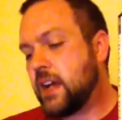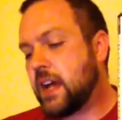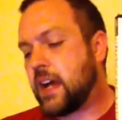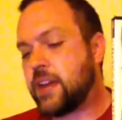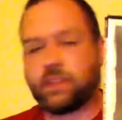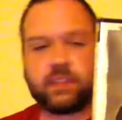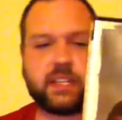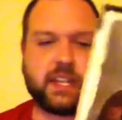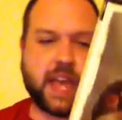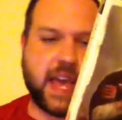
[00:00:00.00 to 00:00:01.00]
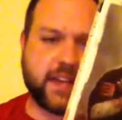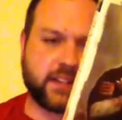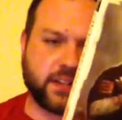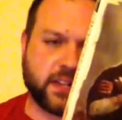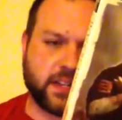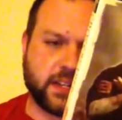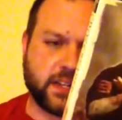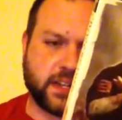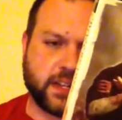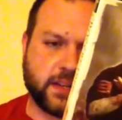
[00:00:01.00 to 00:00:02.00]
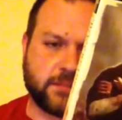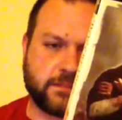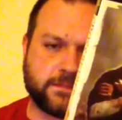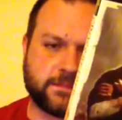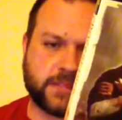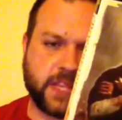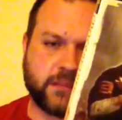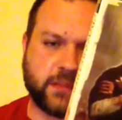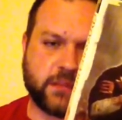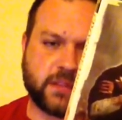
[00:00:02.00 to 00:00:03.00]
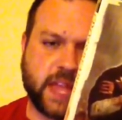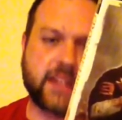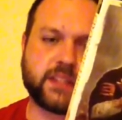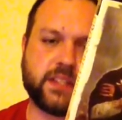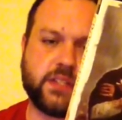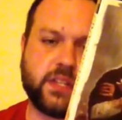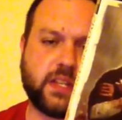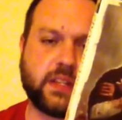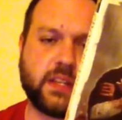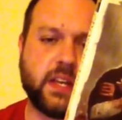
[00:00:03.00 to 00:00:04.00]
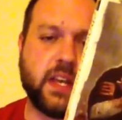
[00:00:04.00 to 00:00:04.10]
the lead actor in it, Natalie Jean,